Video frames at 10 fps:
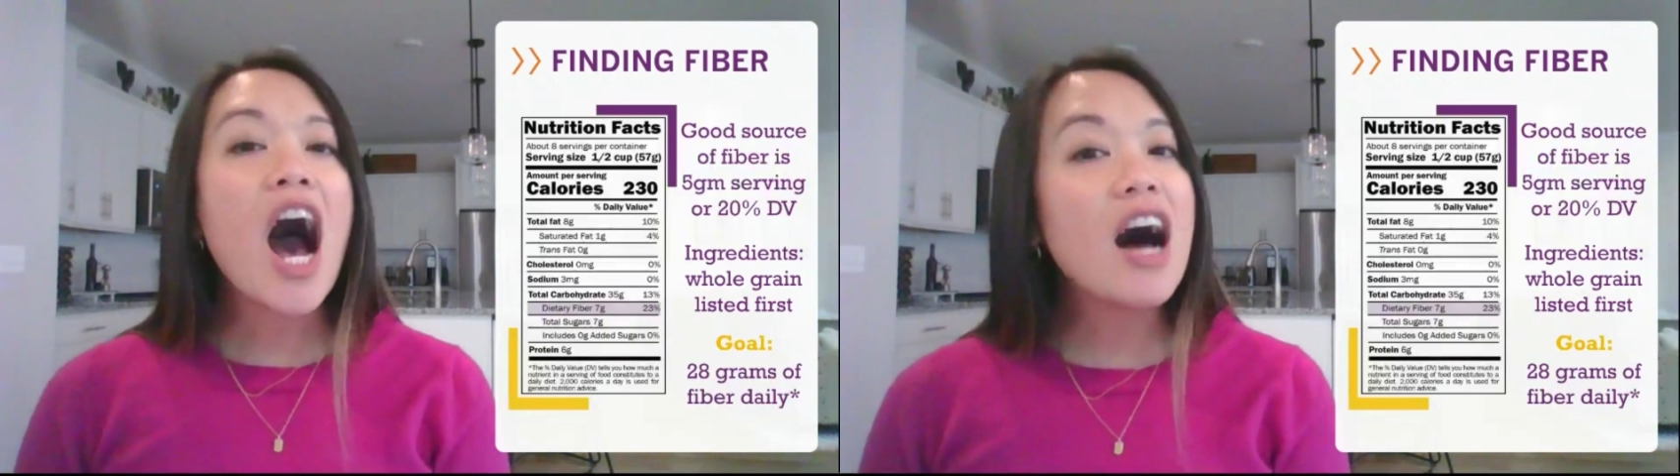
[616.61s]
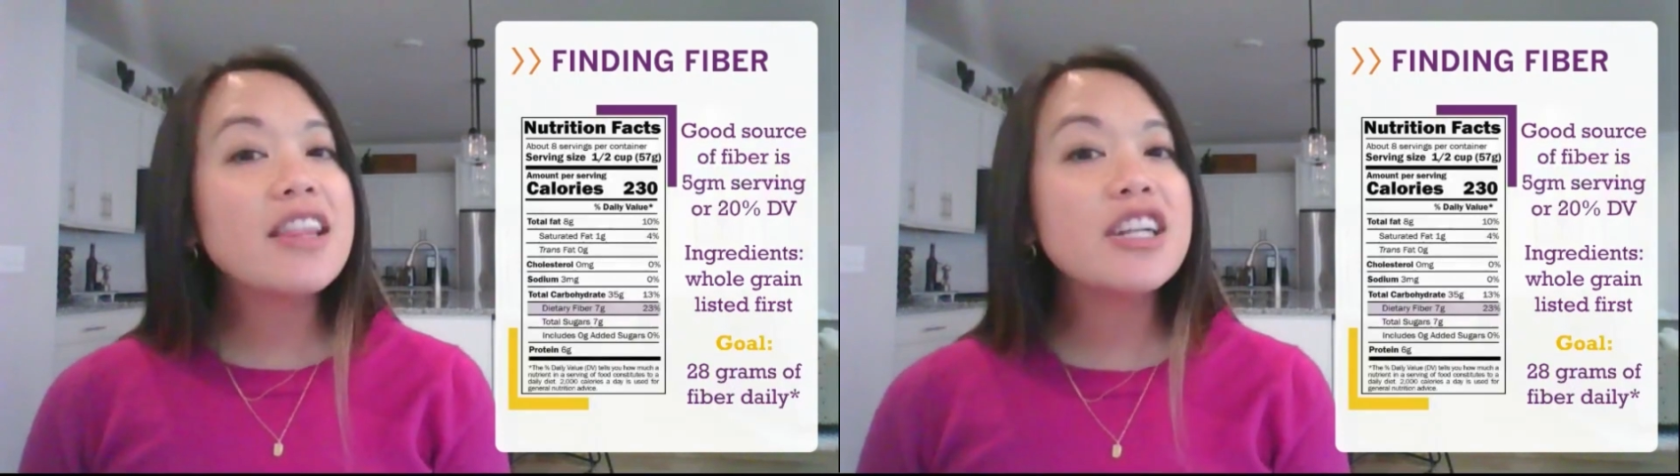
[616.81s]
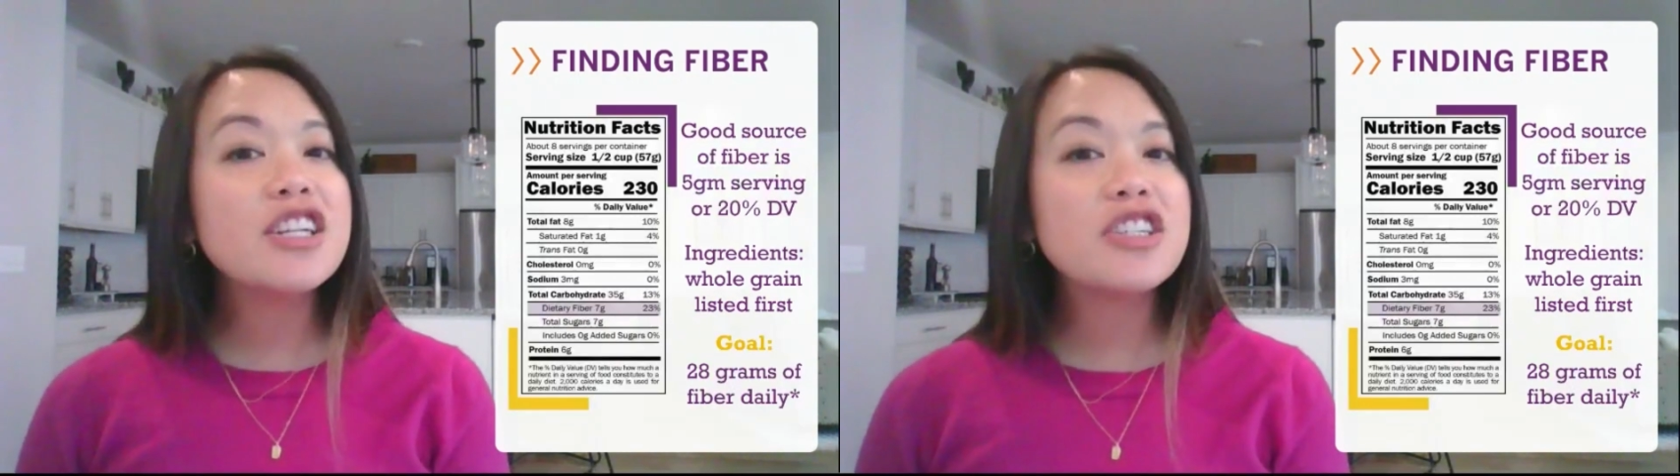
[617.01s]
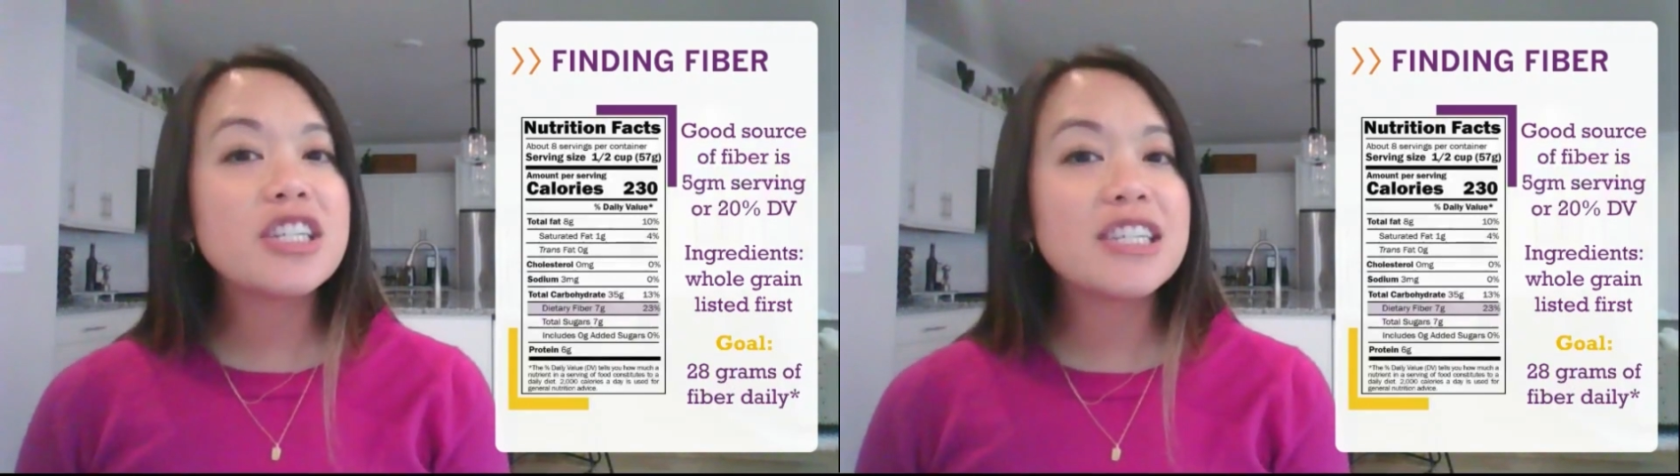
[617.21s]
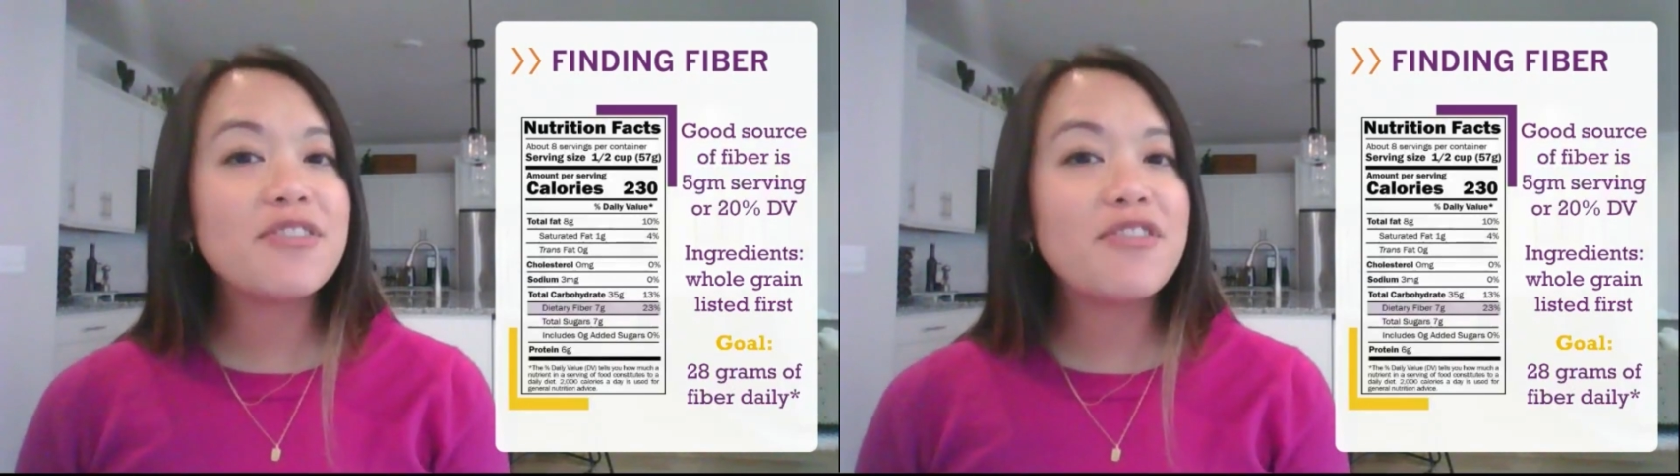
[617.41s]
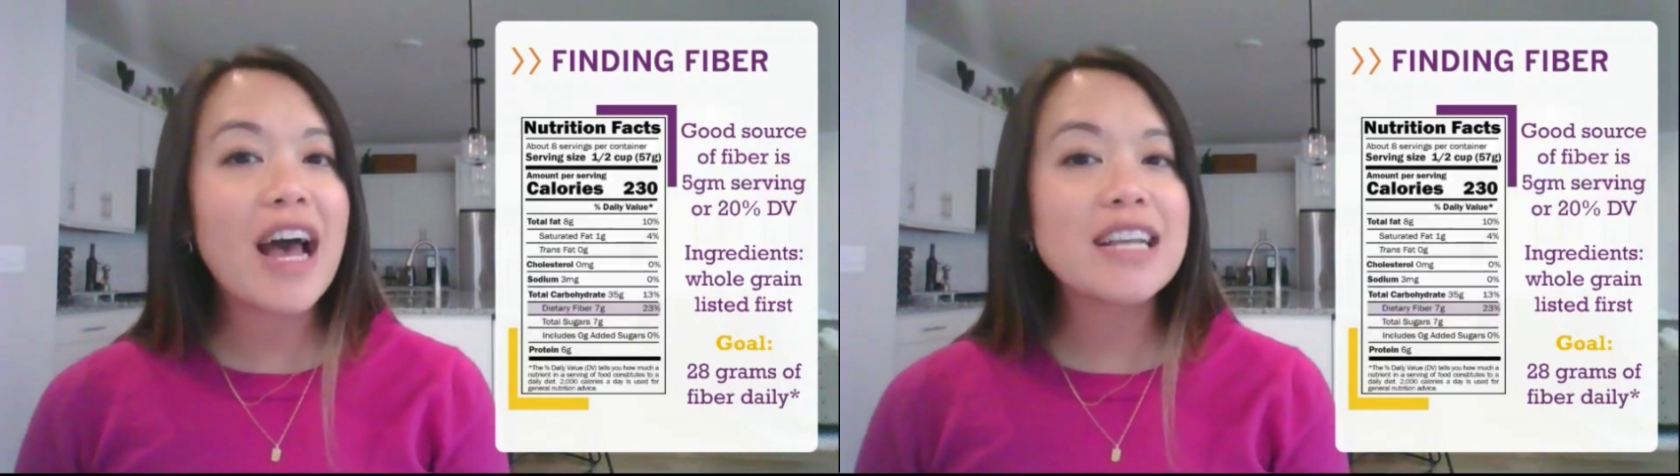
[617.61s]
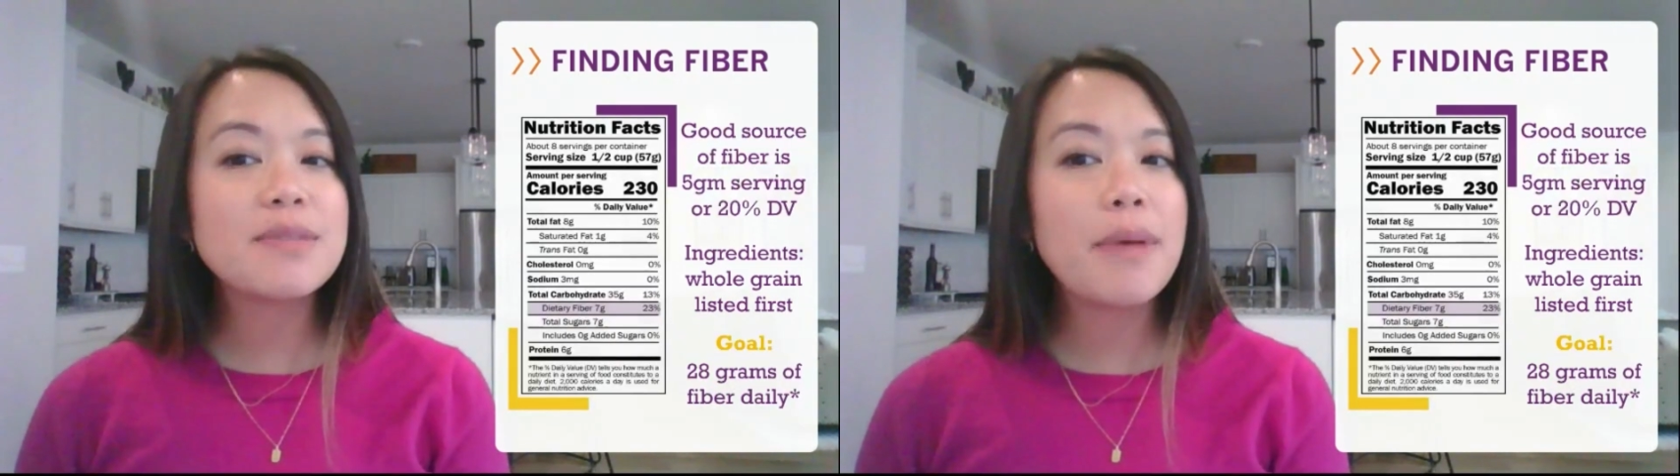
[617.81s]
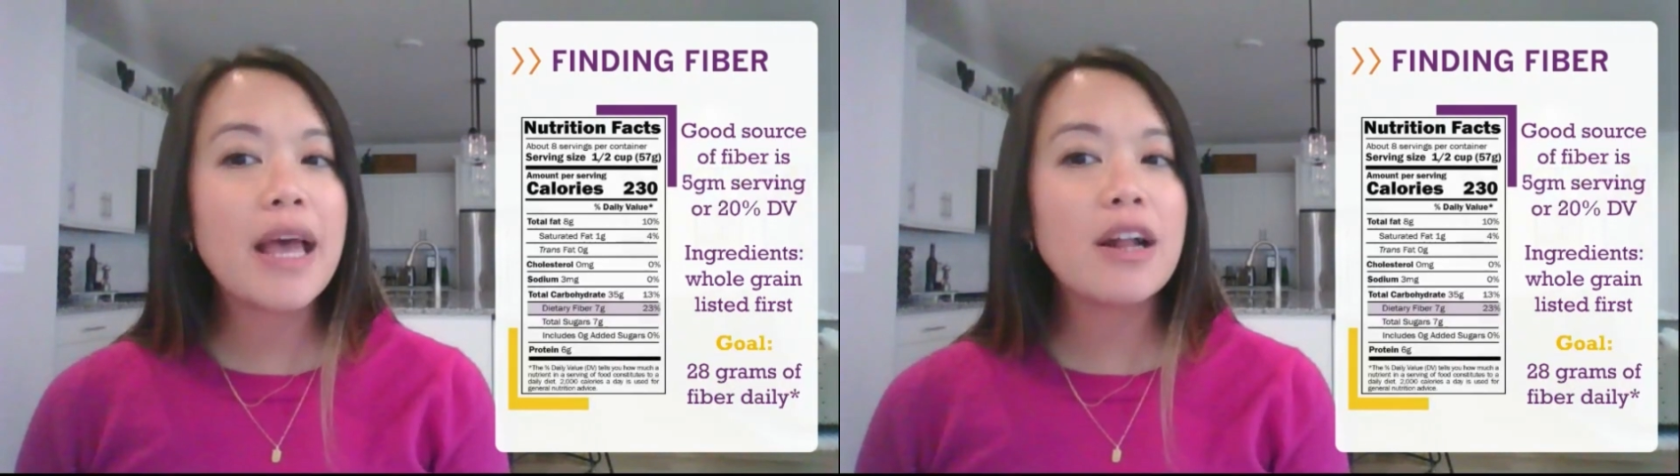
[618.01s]
On the Nutrition
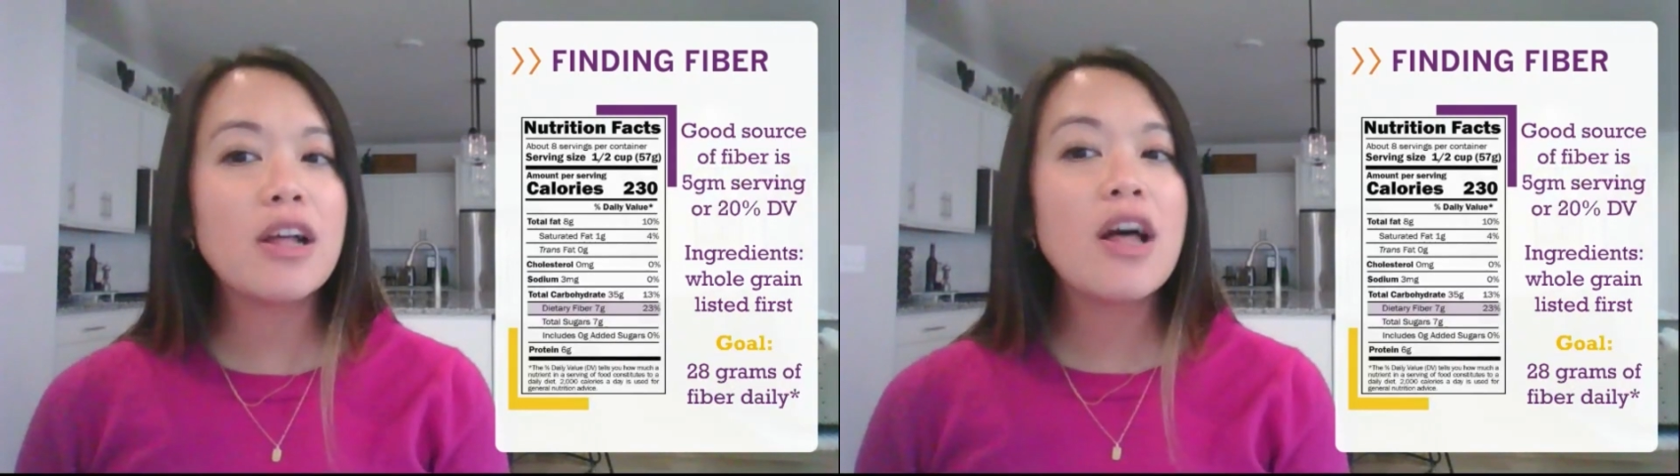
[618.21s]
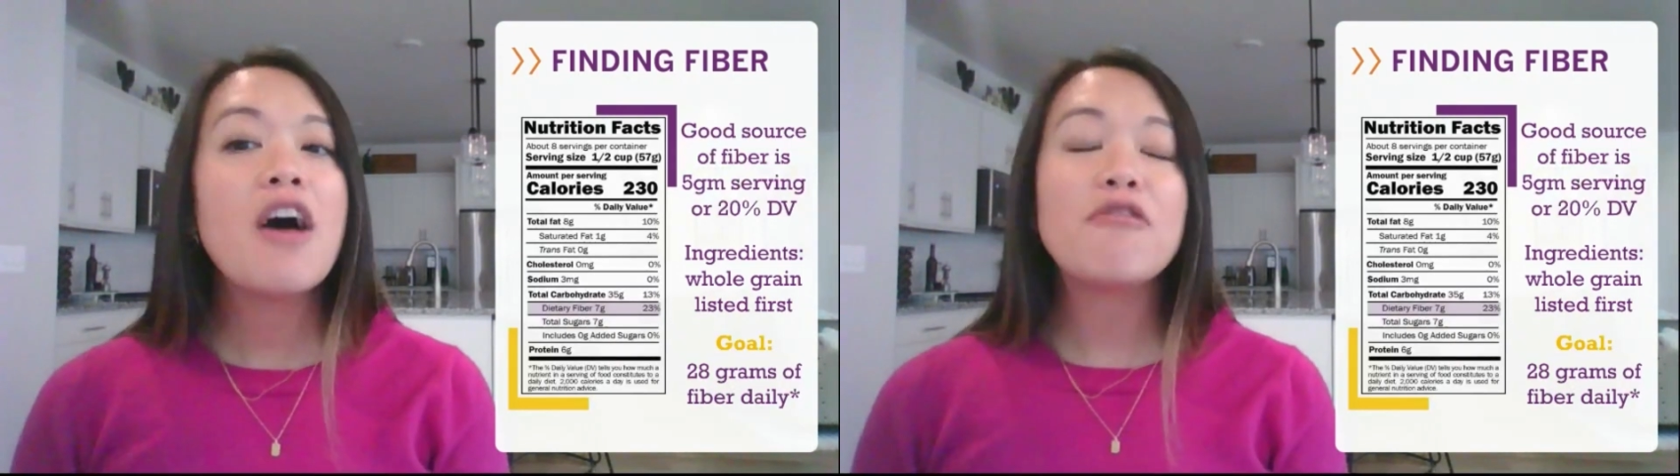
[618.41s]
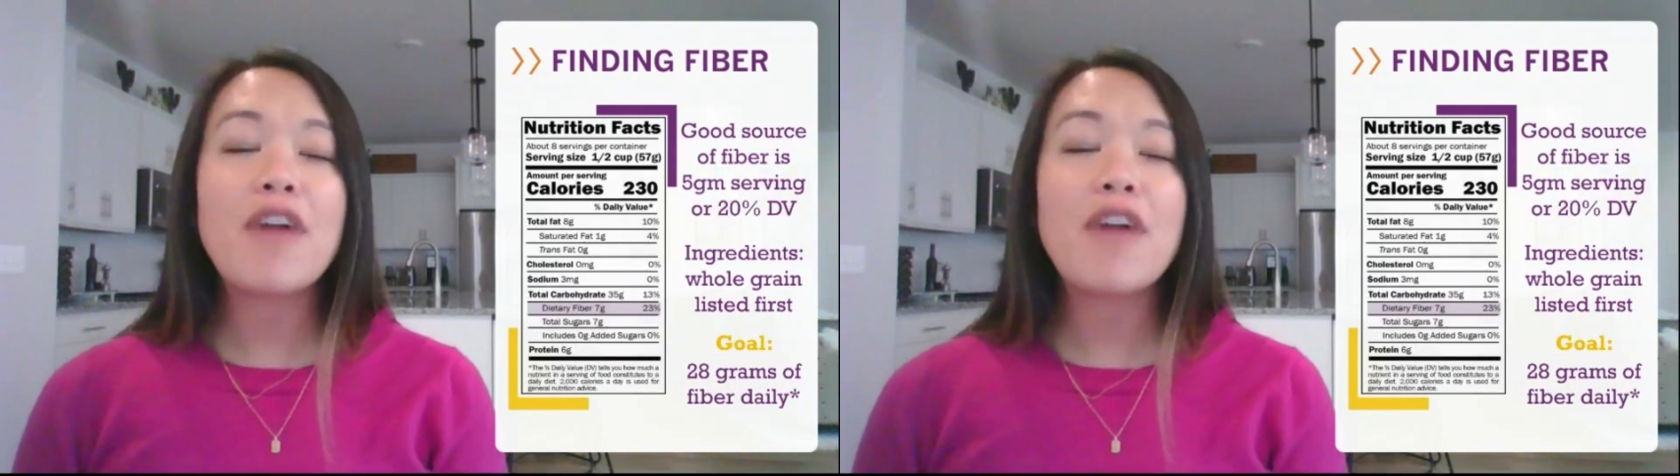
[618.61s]
Facts panel,